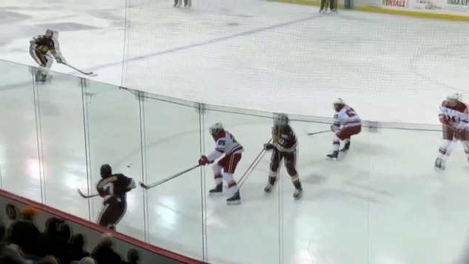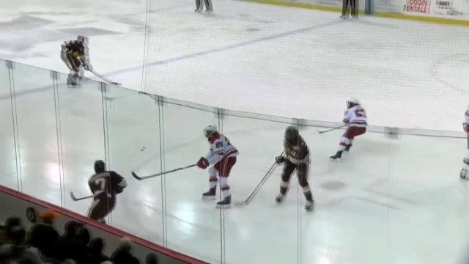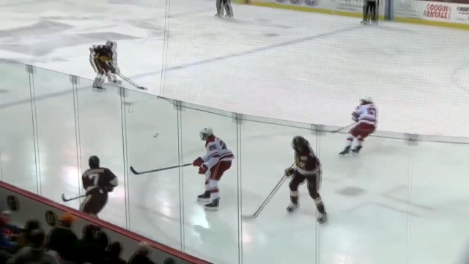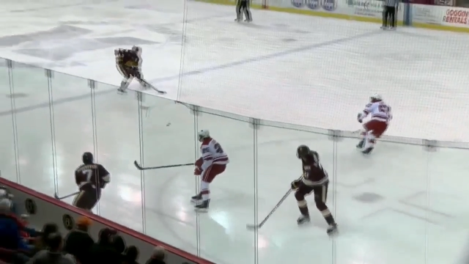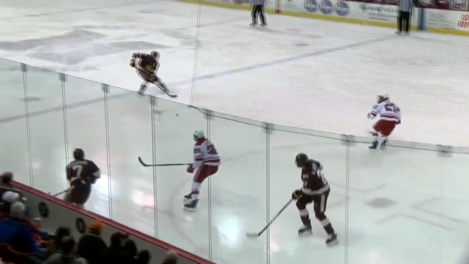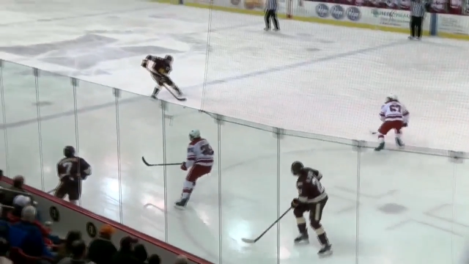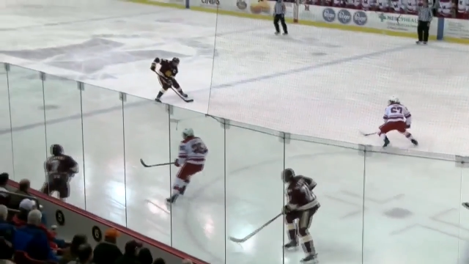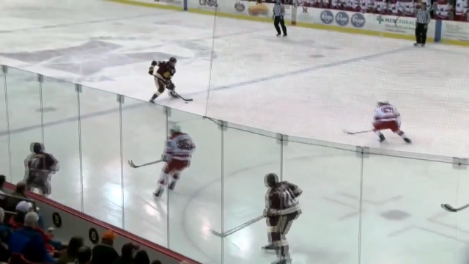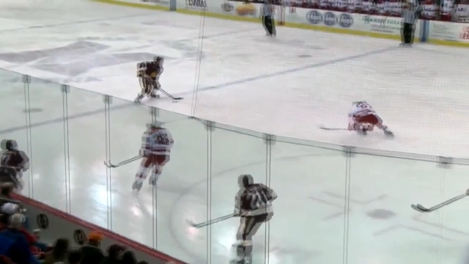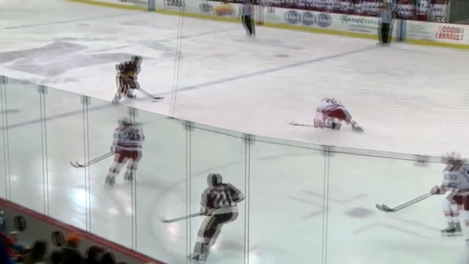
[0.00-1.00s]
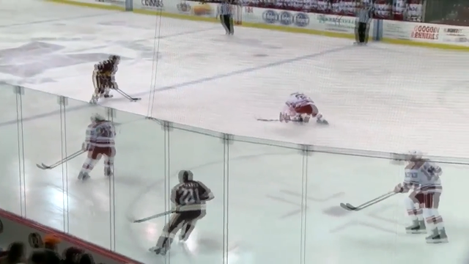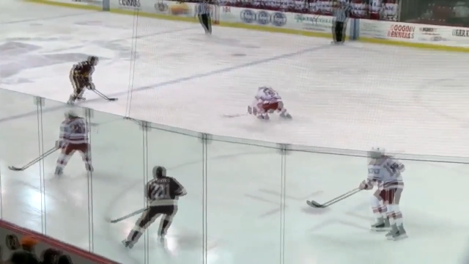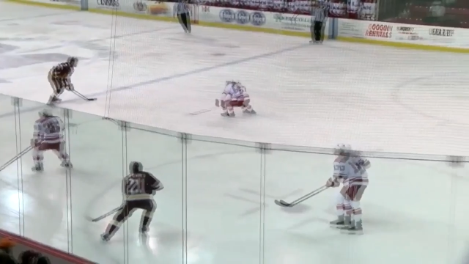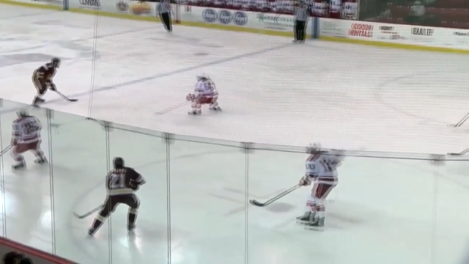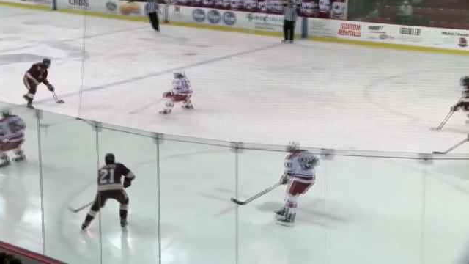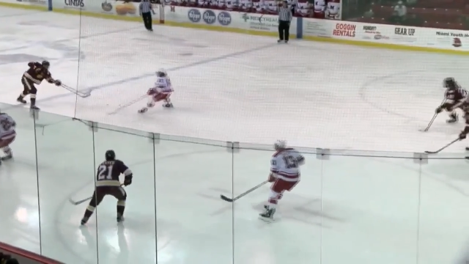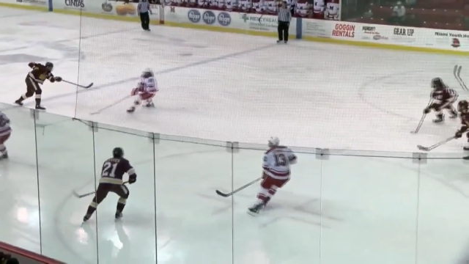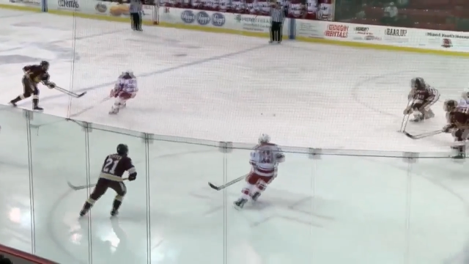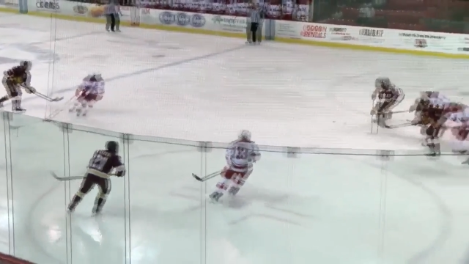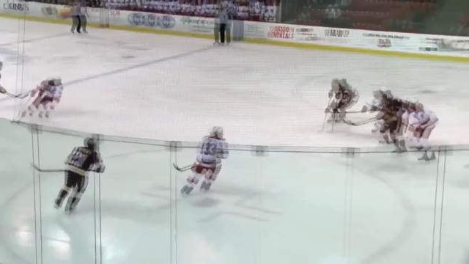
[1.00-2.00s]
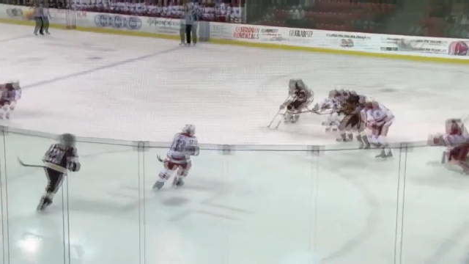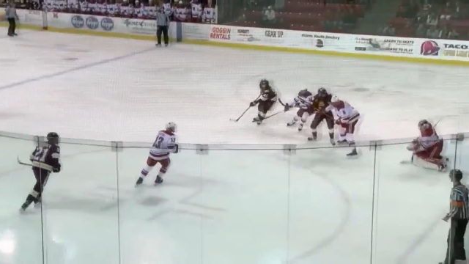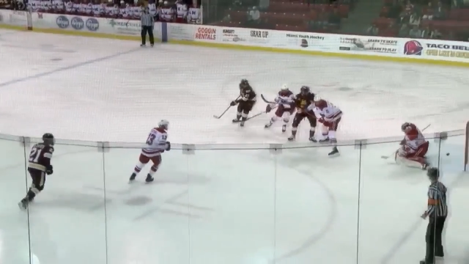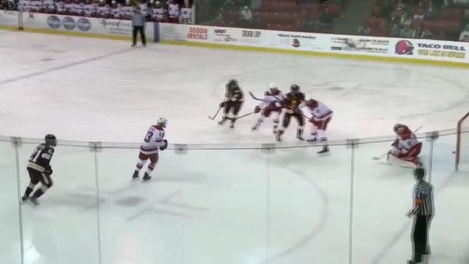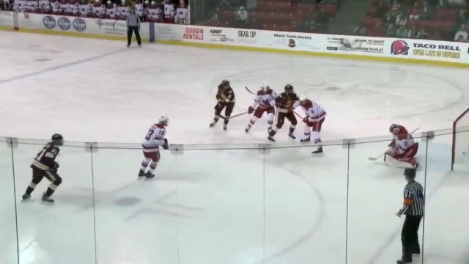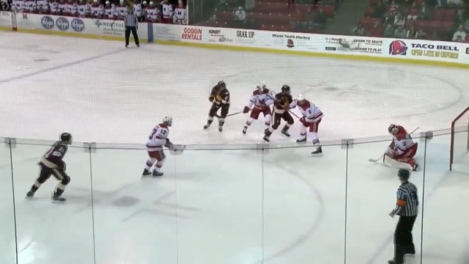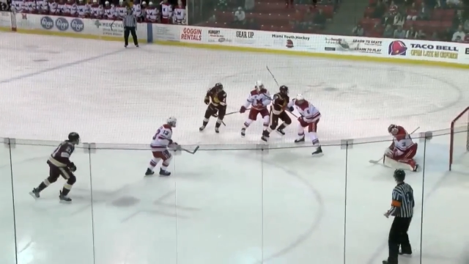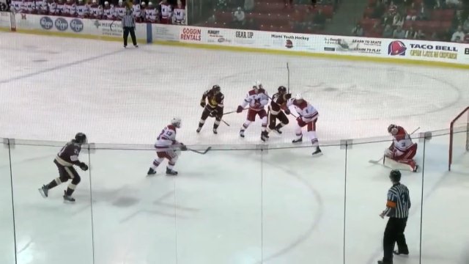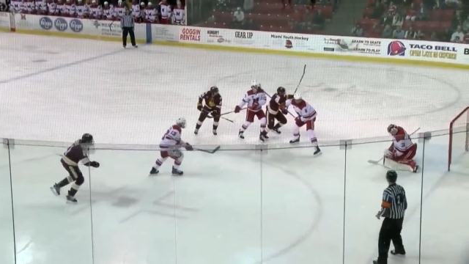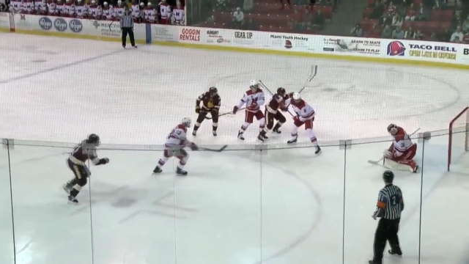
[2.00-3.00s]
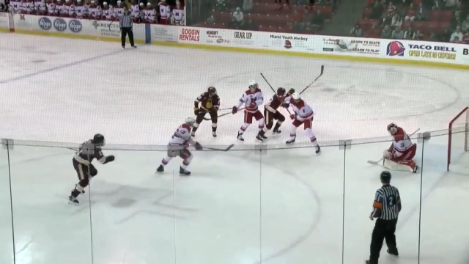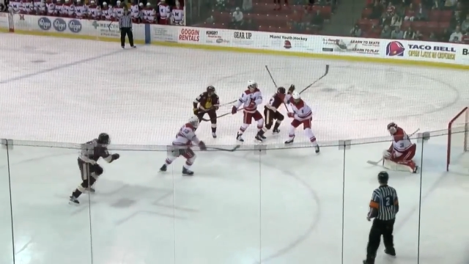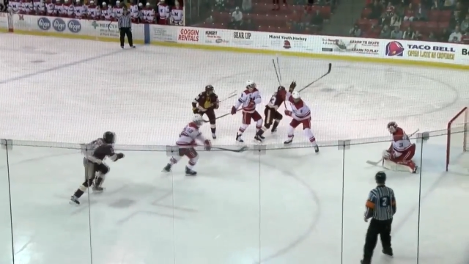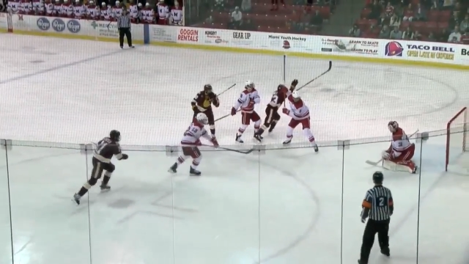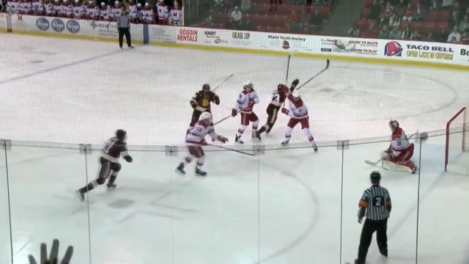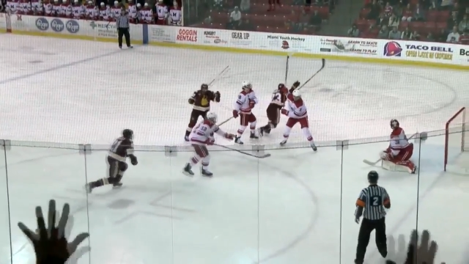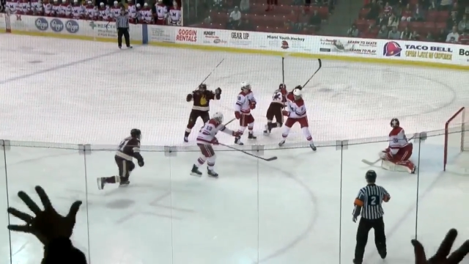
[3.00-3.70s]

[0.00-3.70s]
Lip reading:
(no speaker visible)